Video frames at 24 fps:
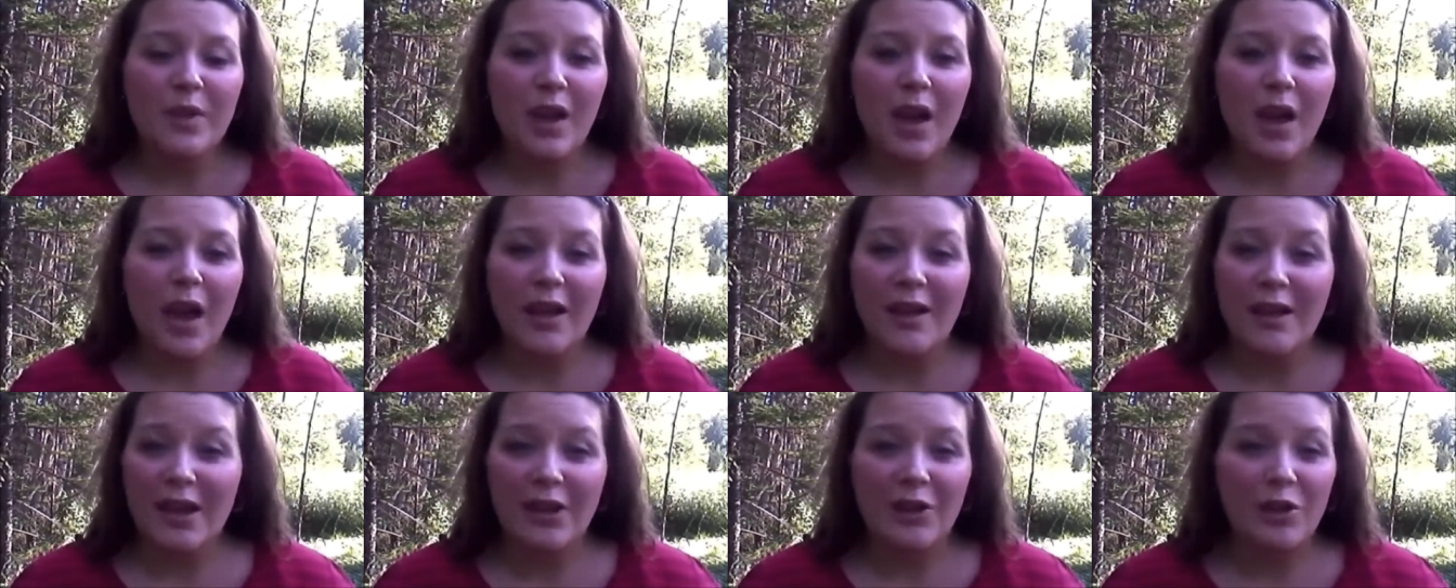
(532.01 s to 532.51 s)

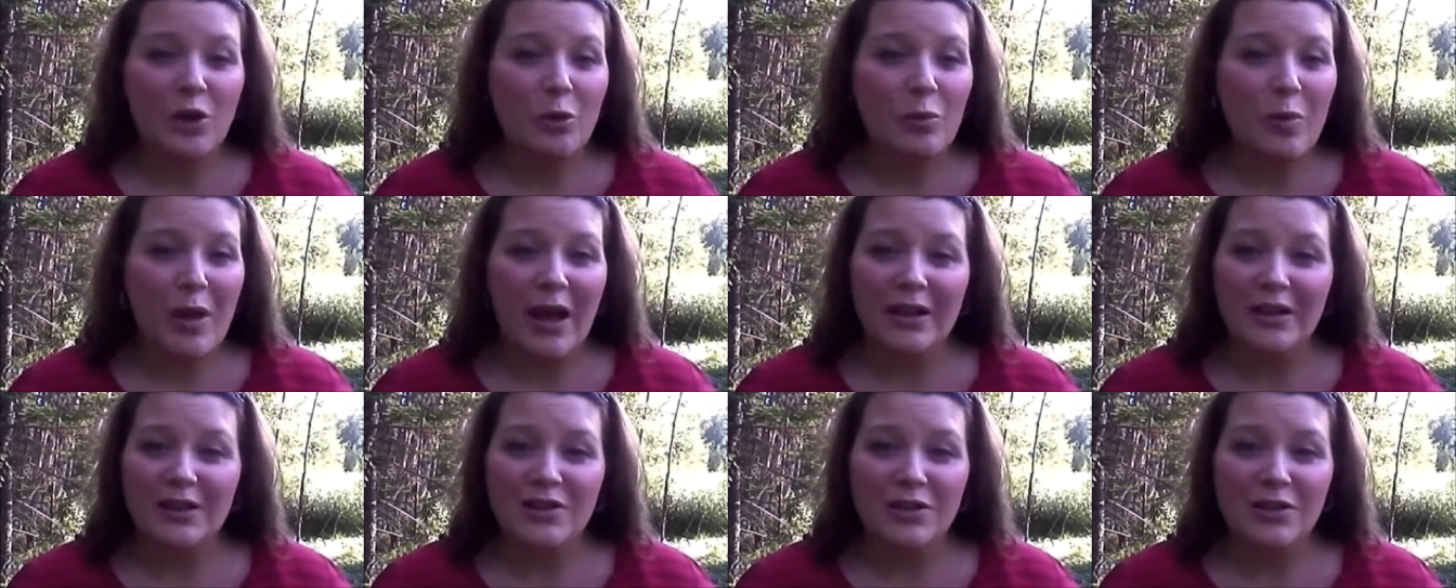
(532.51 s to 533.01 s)
I can't go
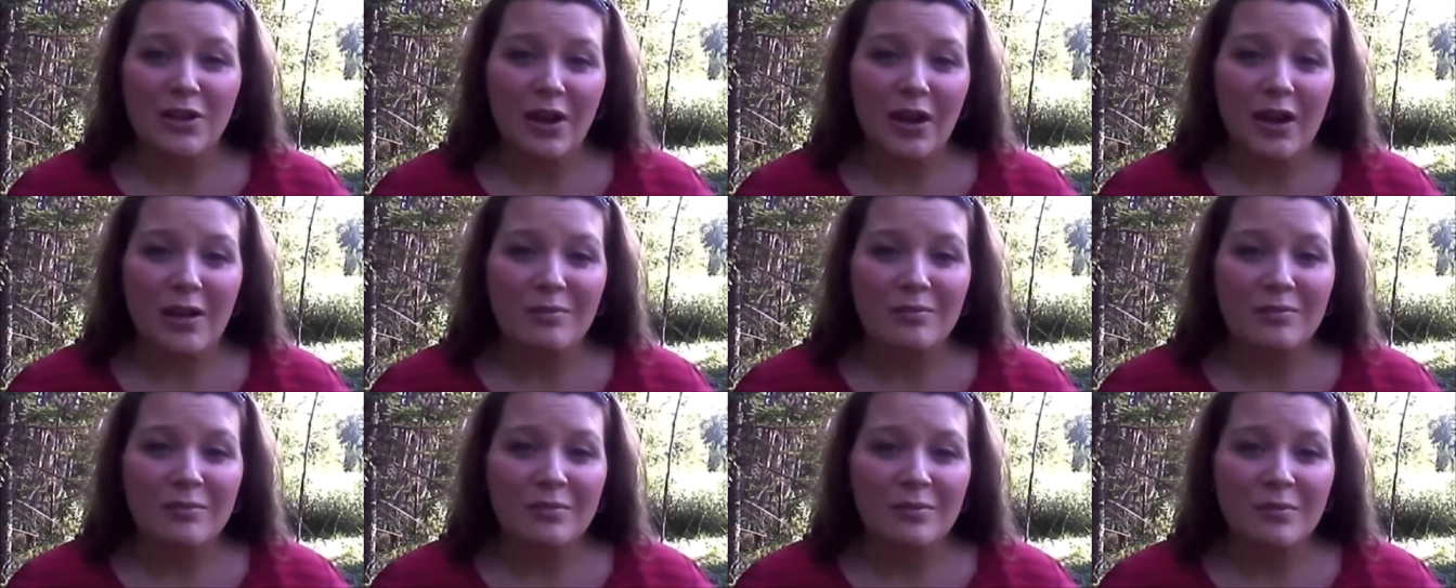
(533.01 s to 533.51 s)
back in
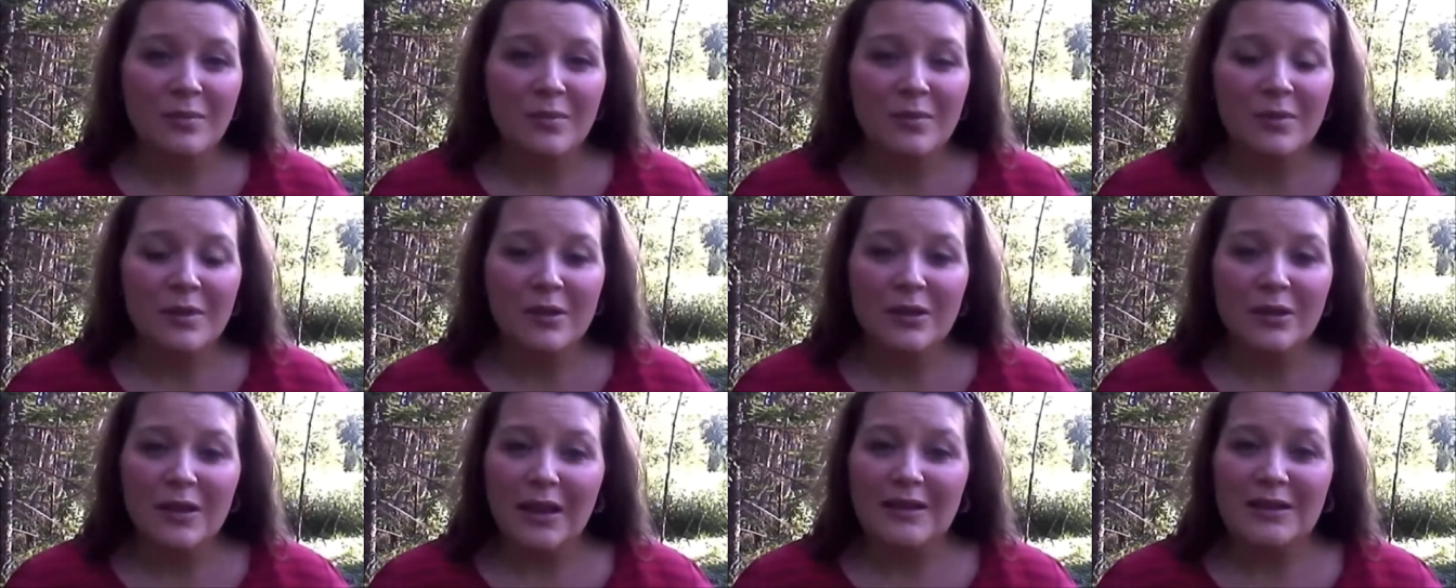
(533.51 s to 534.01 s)
time.
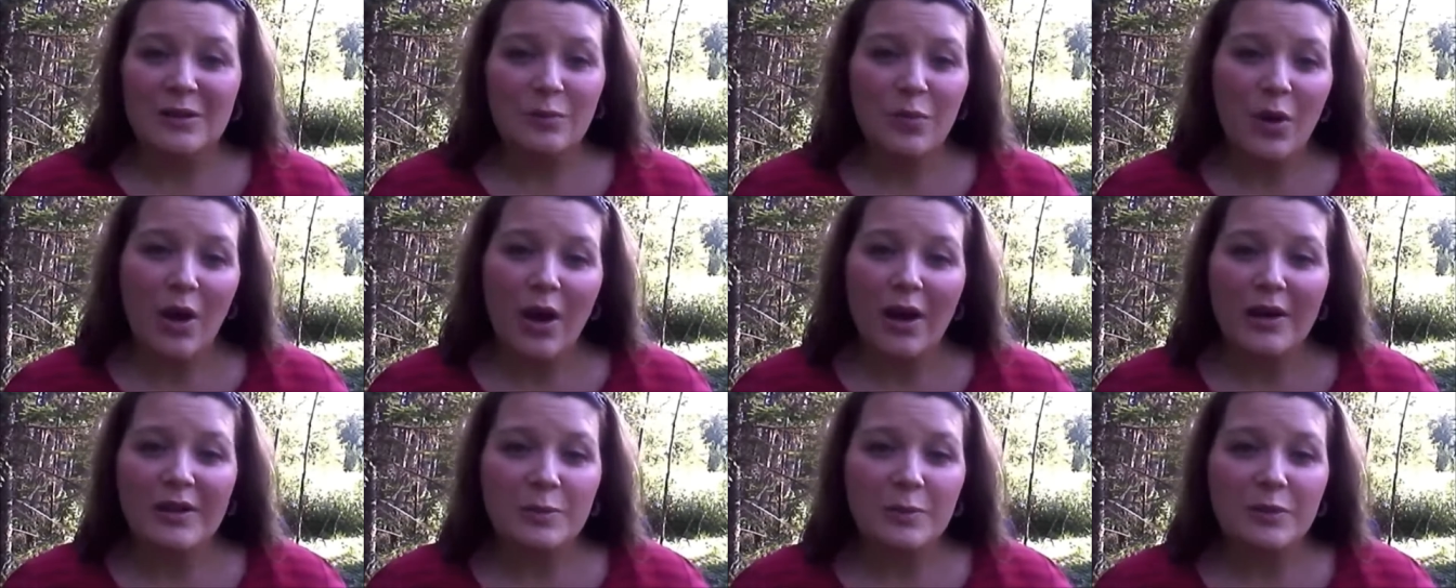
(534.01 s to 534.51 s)
It's
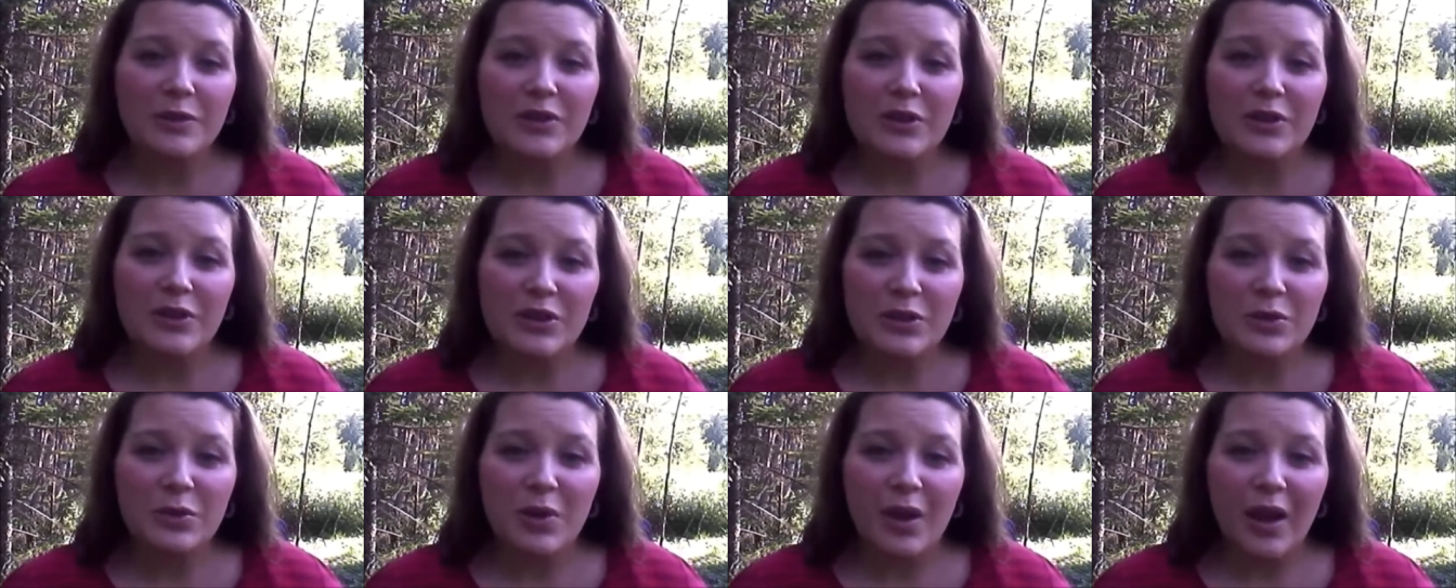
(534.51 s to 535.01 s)
impossible to
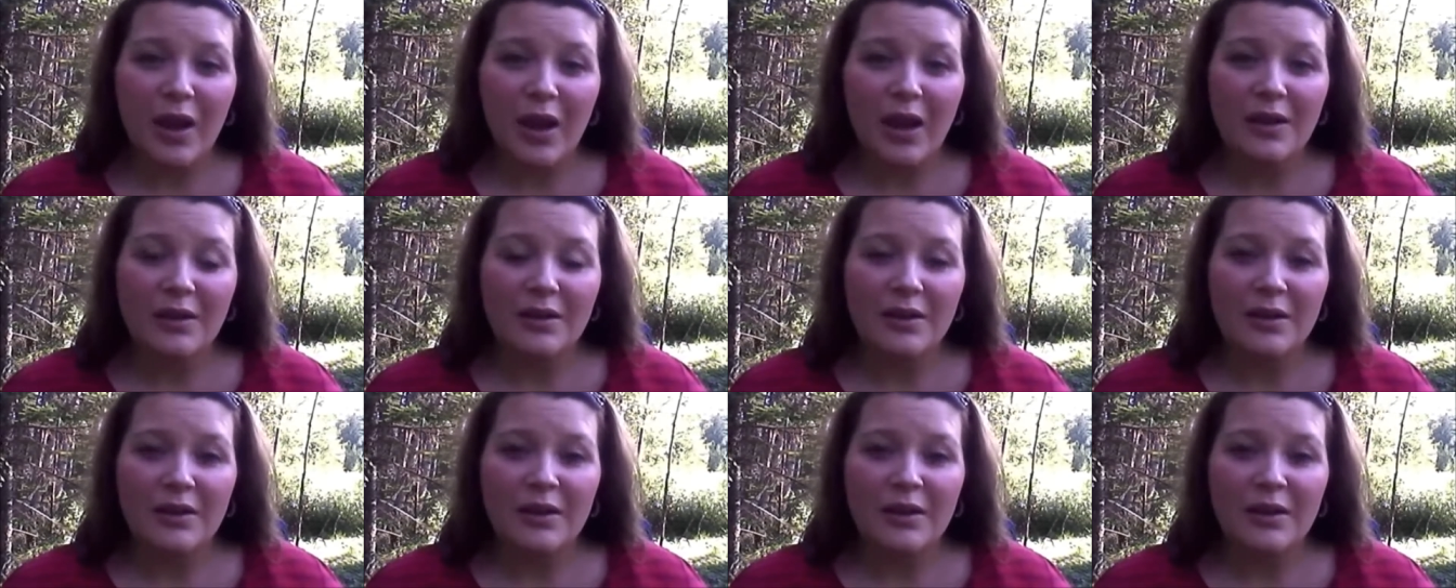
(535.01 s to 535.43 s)
do that,